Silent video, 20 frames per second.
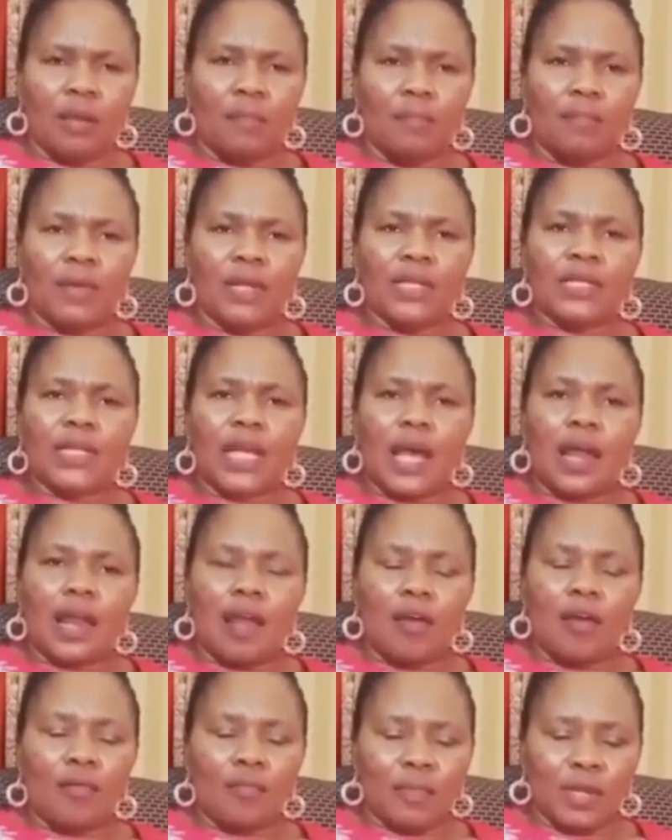Please
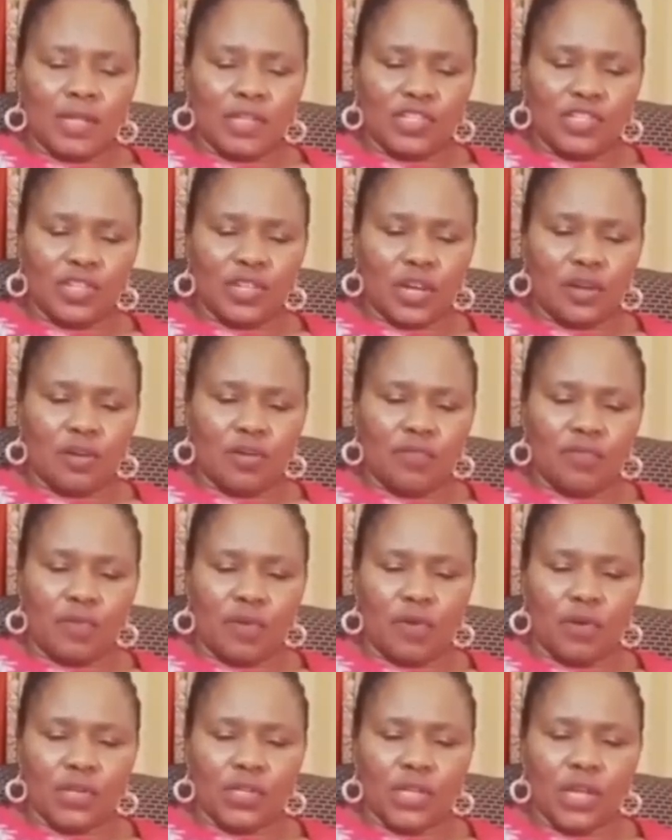allow me, children of
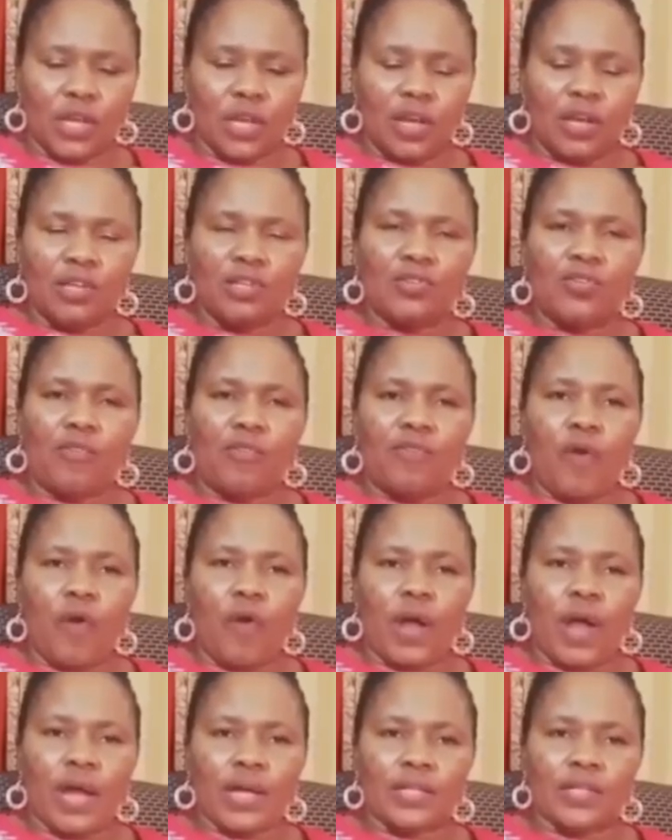God, to
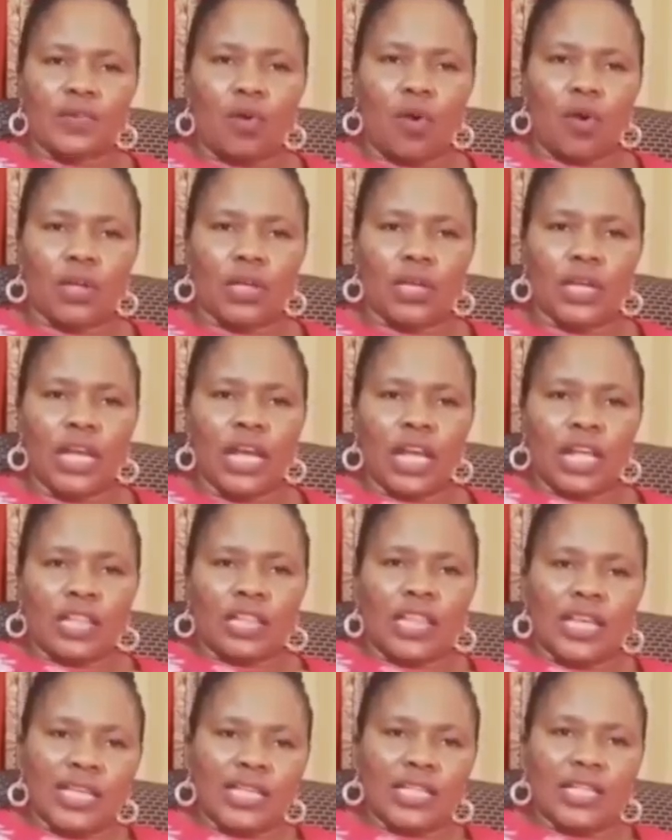focus on
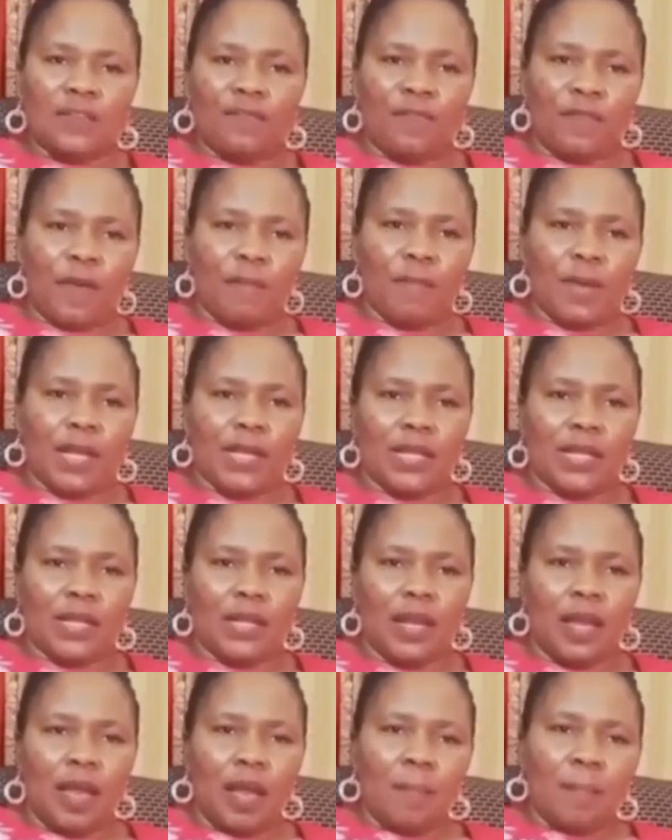this family
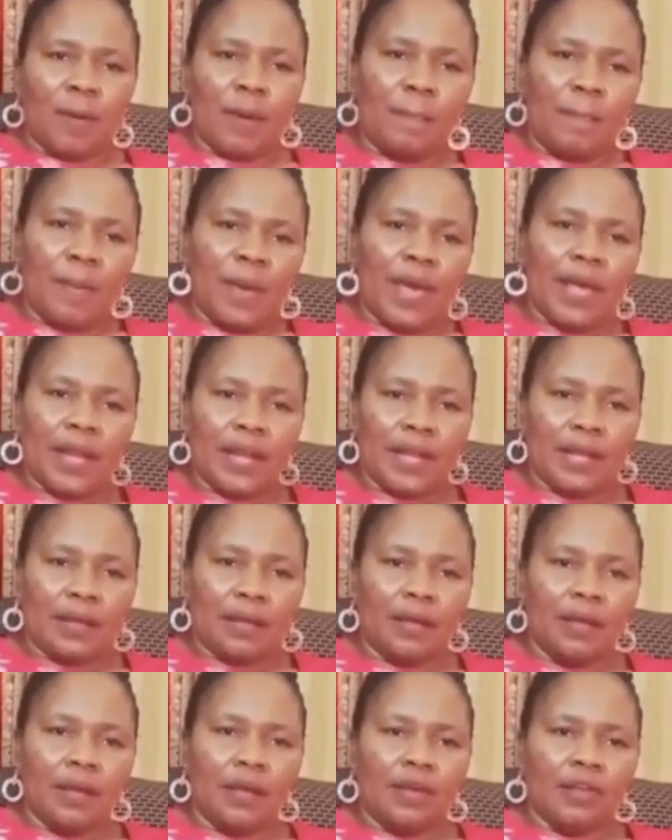preparing
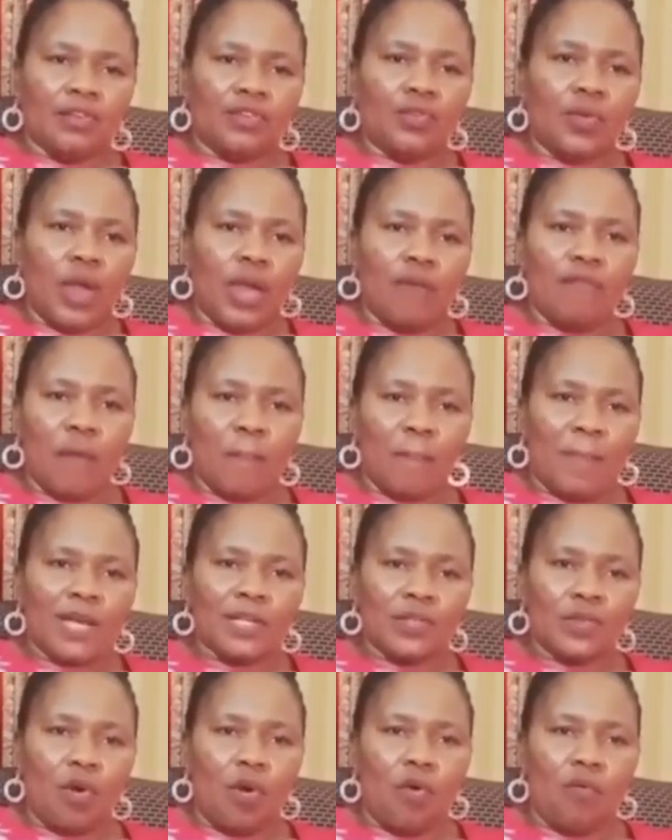to have a
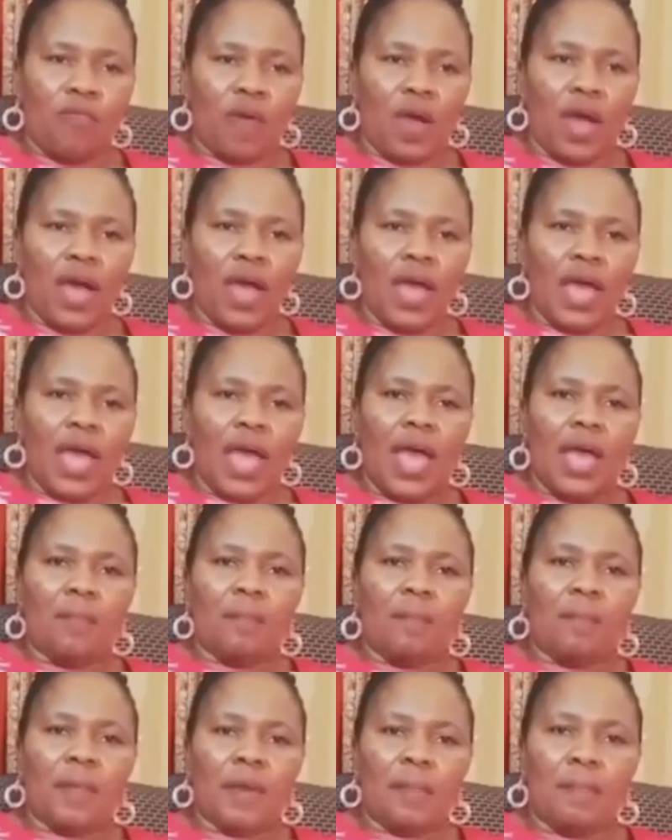Passover
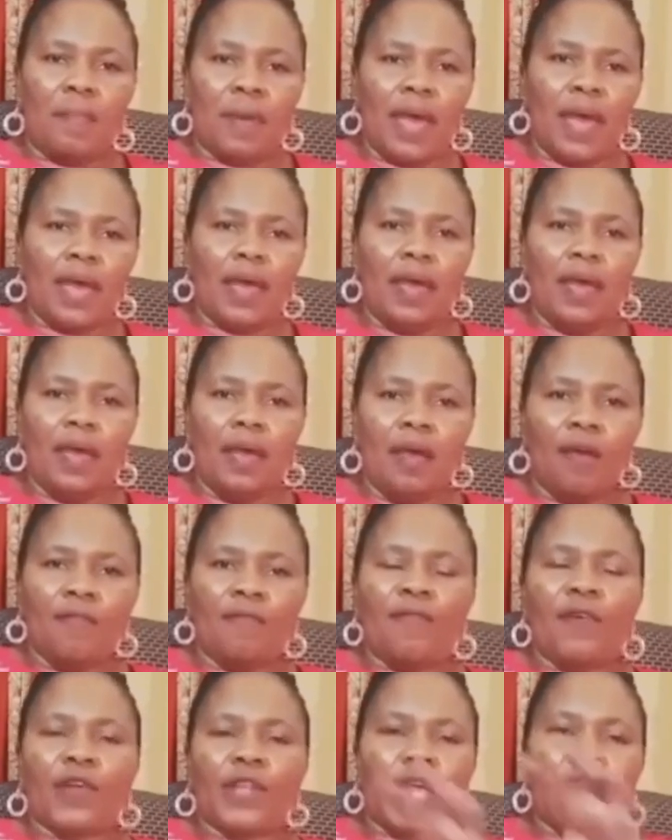and prepare
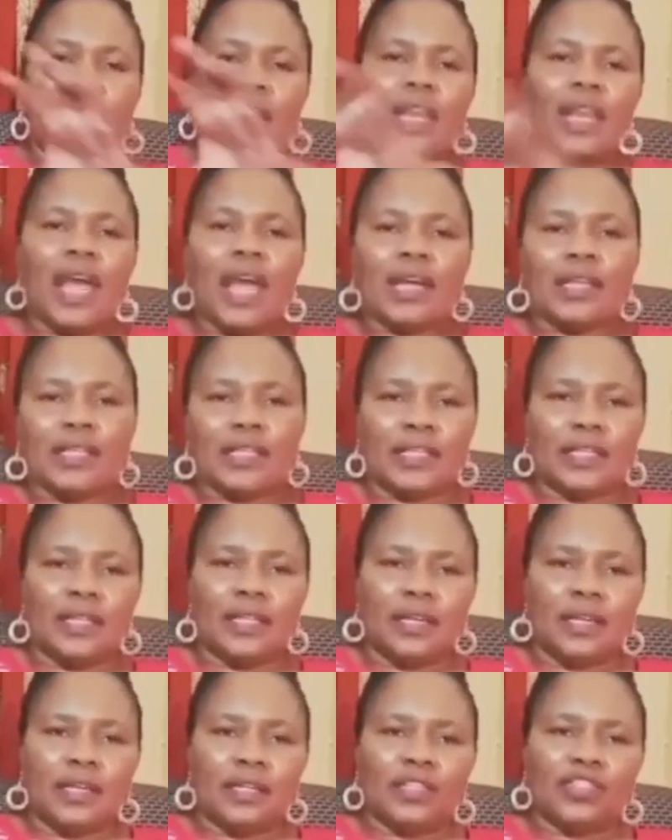for the next
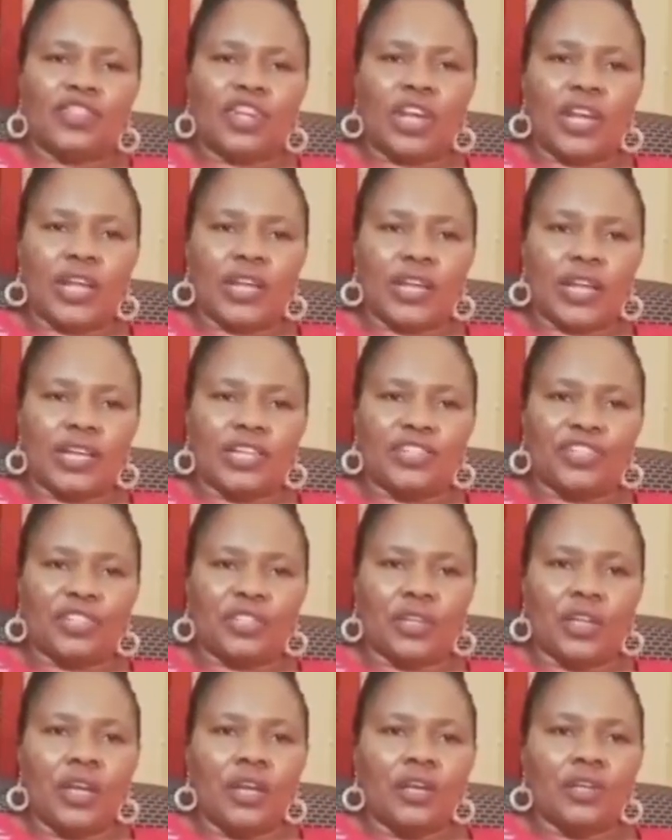
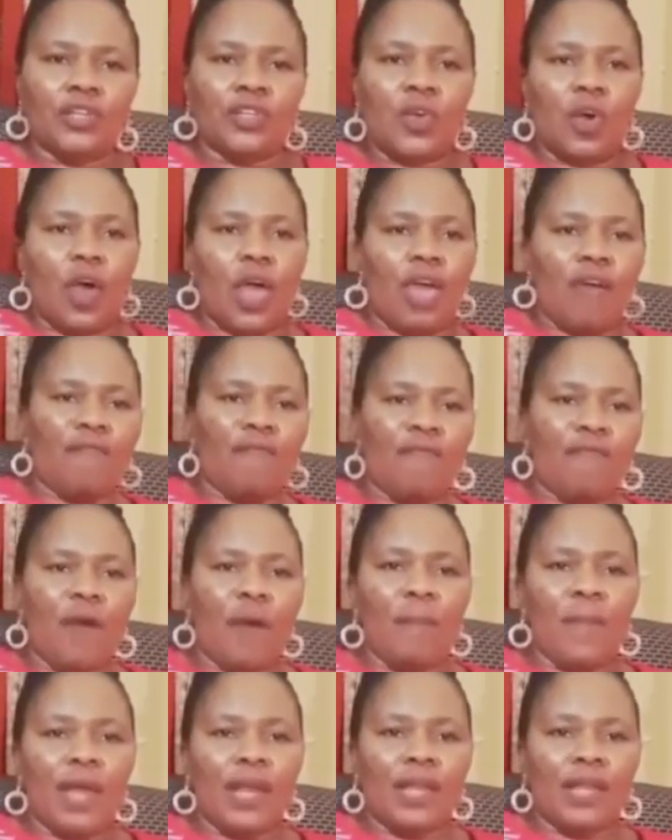generation. So a
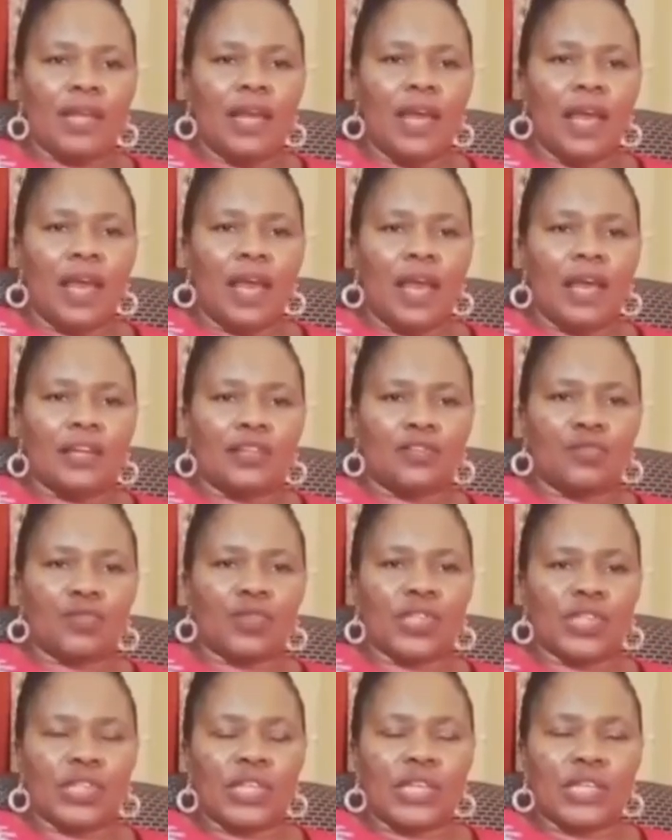family had to
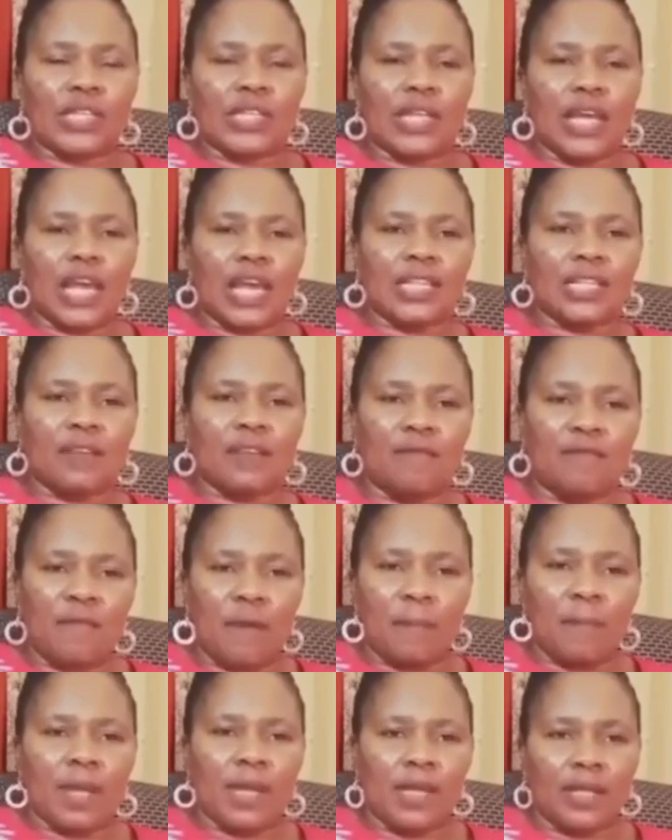sit as a
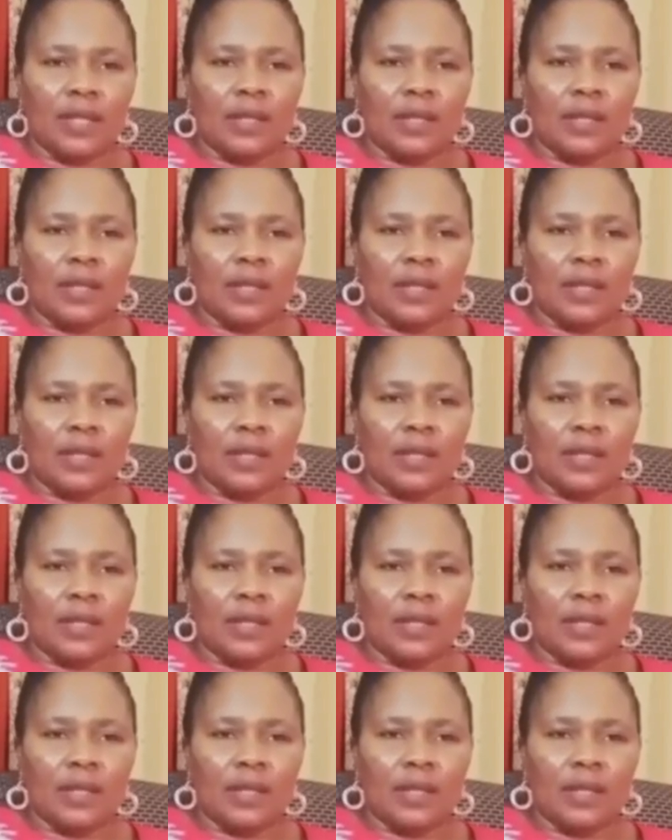family,